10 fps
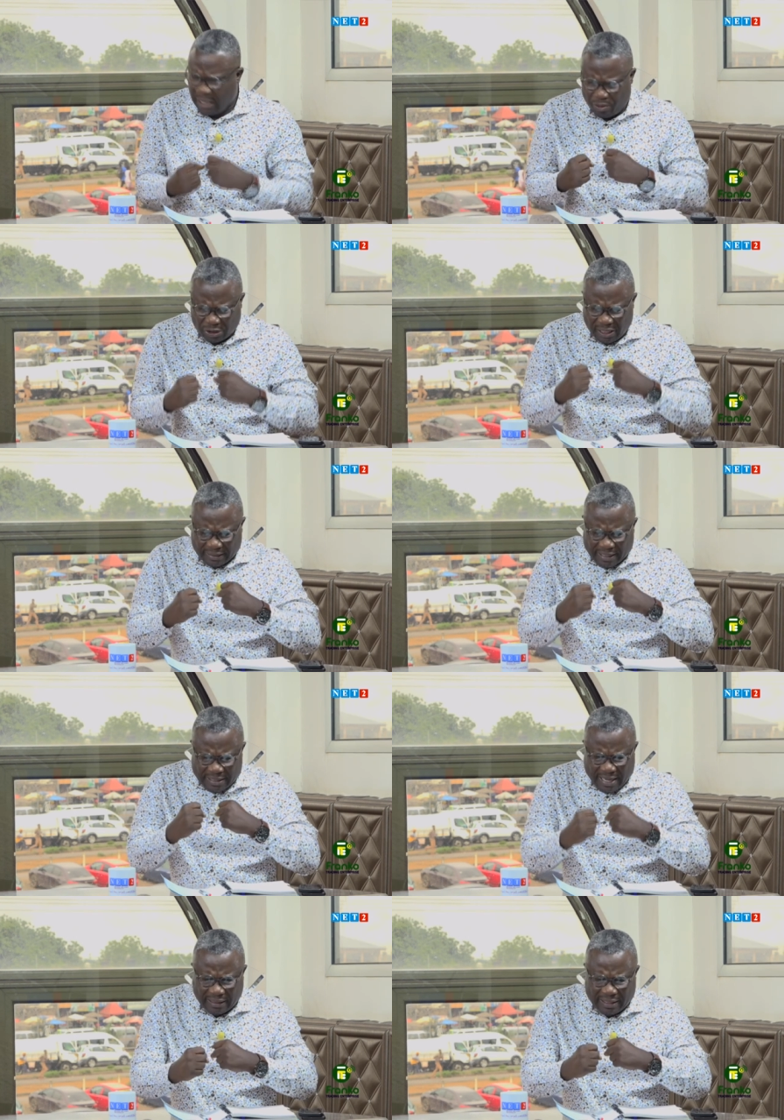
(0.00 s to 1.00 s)
And until let us
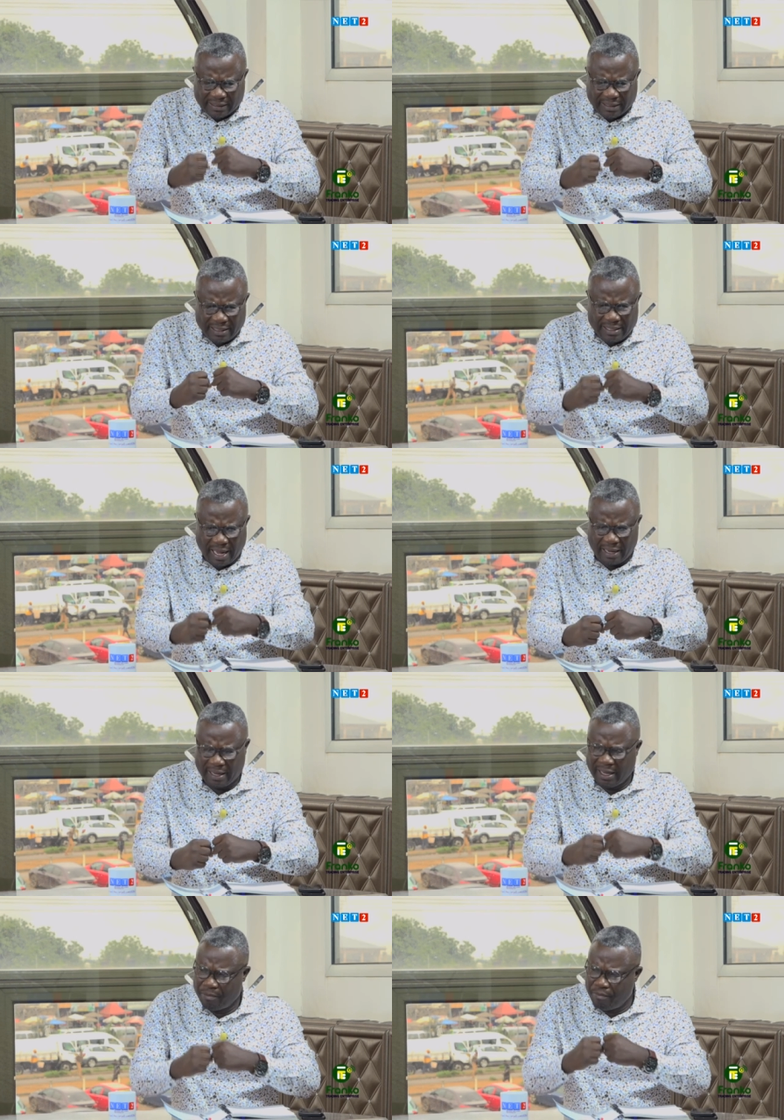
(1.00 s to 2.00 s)
get this thing
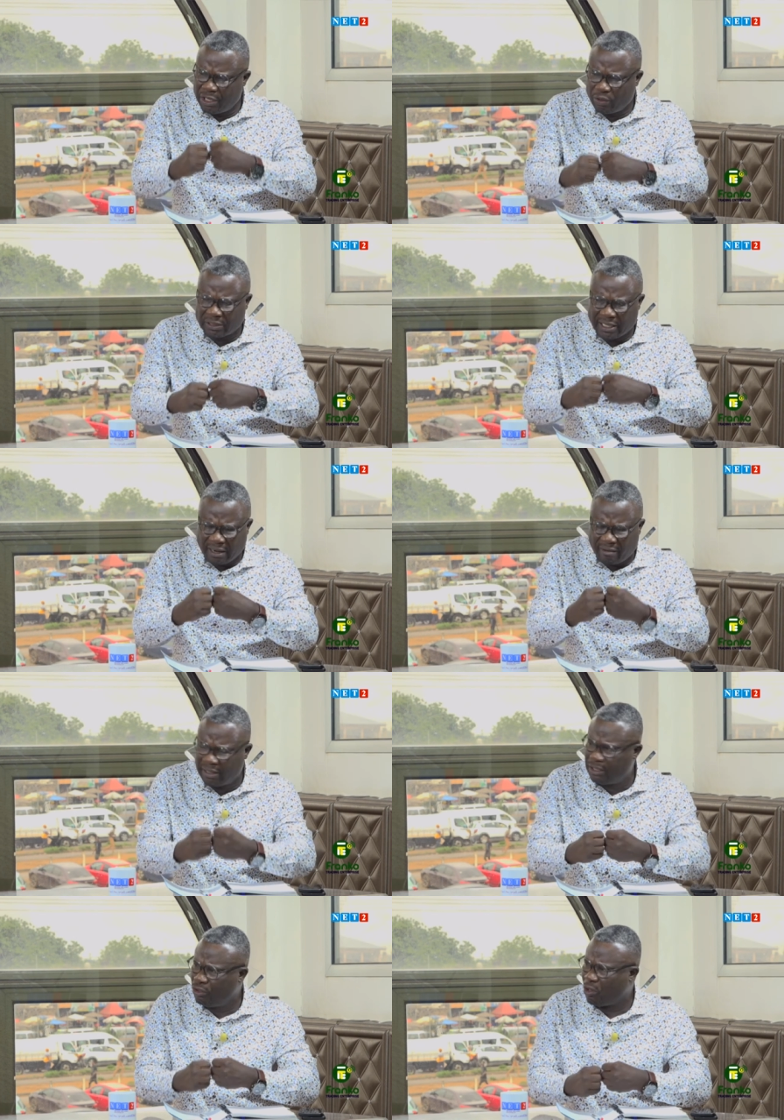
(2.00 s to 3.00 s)
done, make sure say you're
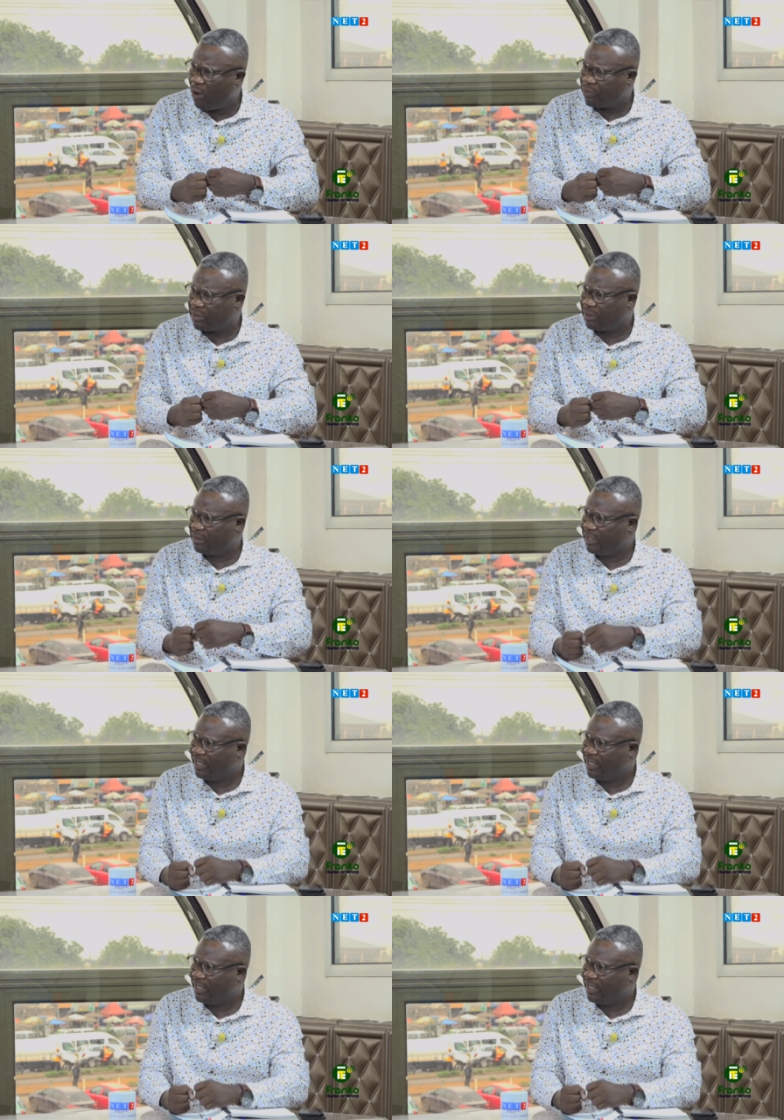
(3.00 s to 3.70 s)
creating jobs.